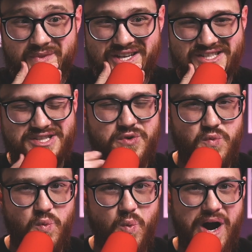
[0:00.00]
is the
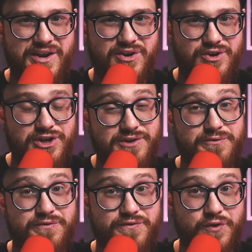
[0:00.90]
wire
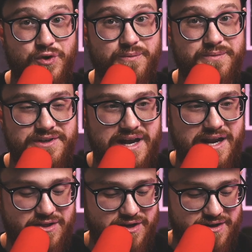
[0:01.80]
confirm
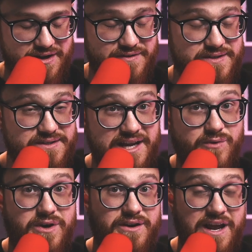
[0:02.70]
dialog. Now, this is
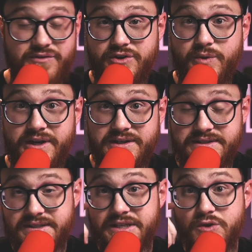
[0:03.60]
not having to write a
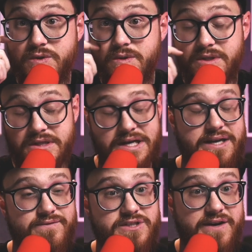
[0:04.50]
single
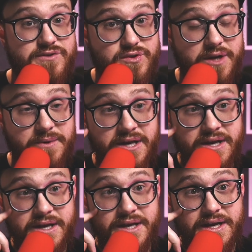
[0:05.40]
line of JavaScript.
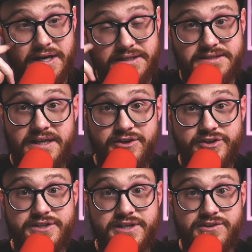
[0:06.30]
Instead, you
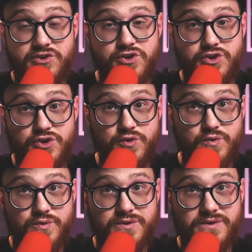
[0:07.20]
just get to
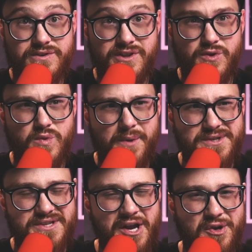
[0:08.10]
use the web
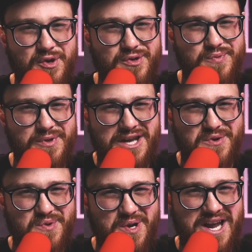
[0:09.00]
standards
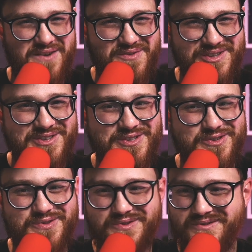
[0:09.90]
without having
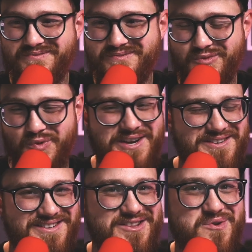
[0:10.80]
to
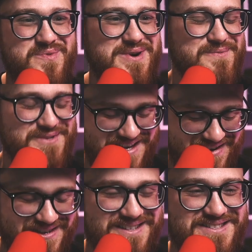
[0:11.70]
write the web
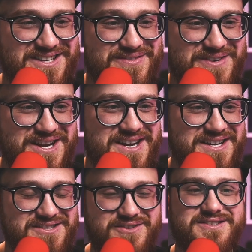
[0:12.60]
standard itself.
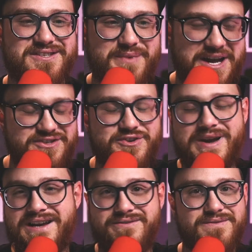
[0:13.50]
So let's imagine you
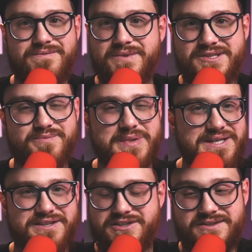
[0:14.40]
have this
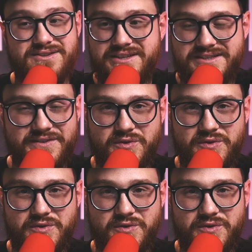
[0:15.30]
button that just deletes